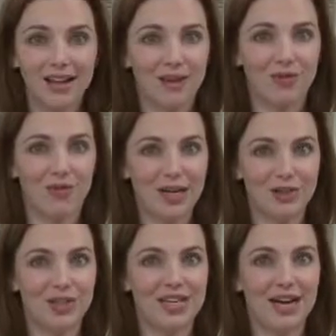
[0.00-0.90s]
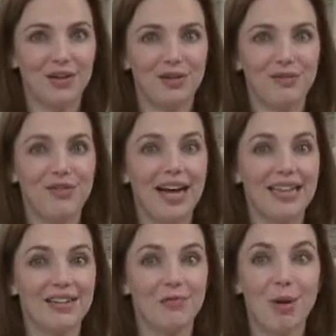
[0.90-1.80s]
like fresh Italian
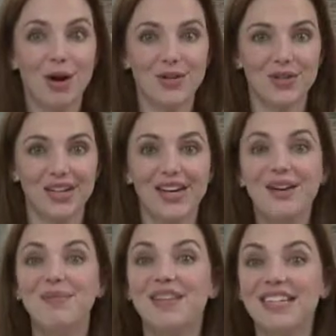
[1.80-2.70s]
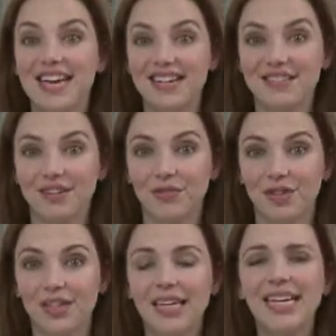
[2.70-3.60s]
flat leaf parsley, but they taste
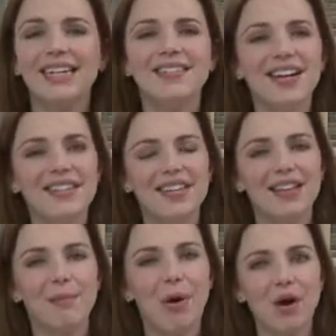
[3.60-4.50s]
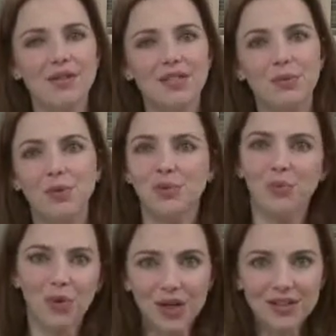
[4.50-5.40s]
different. It's not to say that parsley
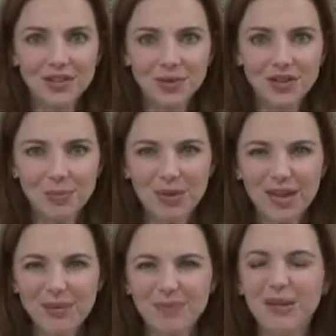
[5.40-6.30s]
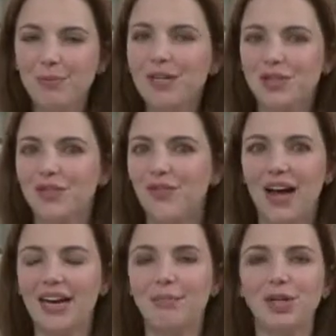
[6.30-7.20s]
wouldn't work in this recipe. It would be just fine,